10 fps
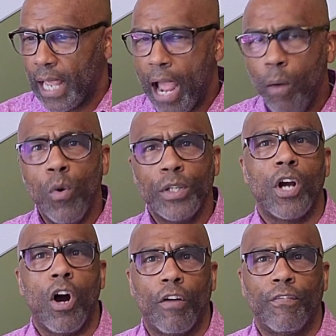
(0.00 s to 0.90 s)
I want to
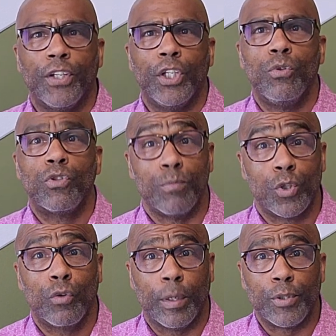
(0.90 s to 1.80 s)
offer you some
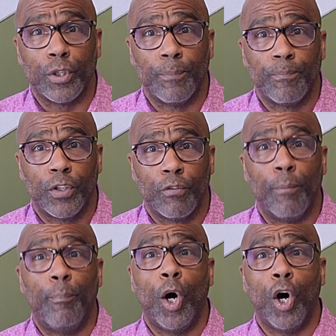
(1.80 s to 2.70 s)
scripture
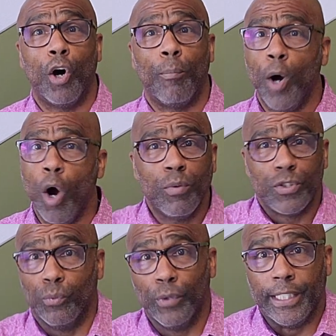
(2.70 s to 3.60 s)
from Paul. Paul
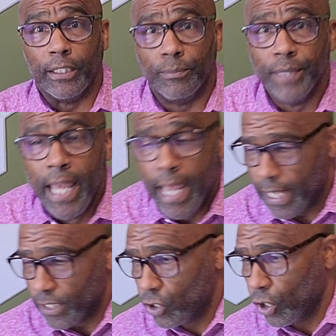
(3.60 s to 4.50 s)
was real.
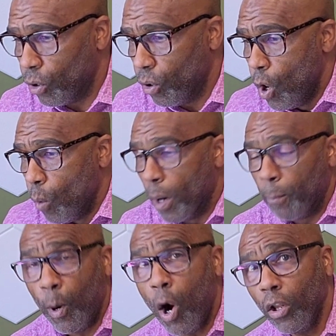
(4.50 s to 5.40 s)
And so what
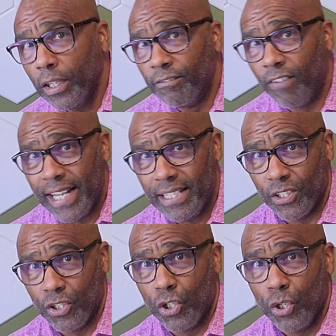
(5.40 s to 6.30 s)
Paul invites
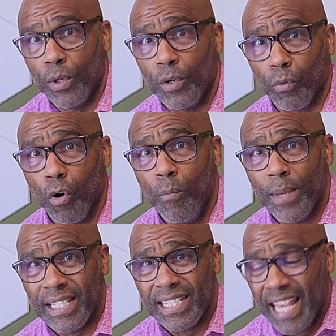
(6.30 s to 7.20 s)
us to in
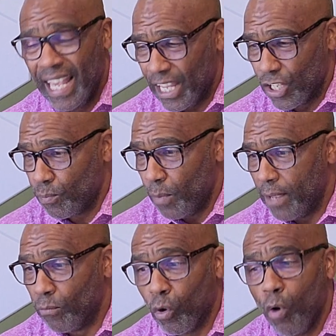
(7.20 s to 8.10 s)
Romans is
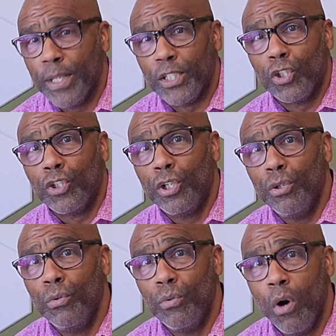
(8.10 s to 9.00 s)
in Romans
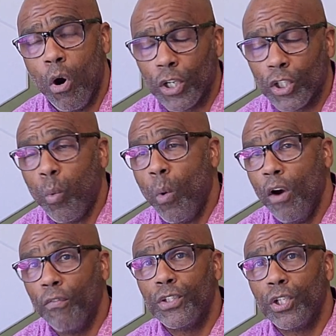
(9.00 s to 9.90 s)
2 or
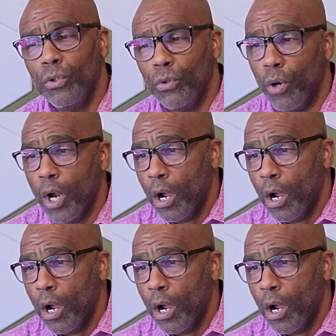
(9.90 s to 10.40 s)
12:2.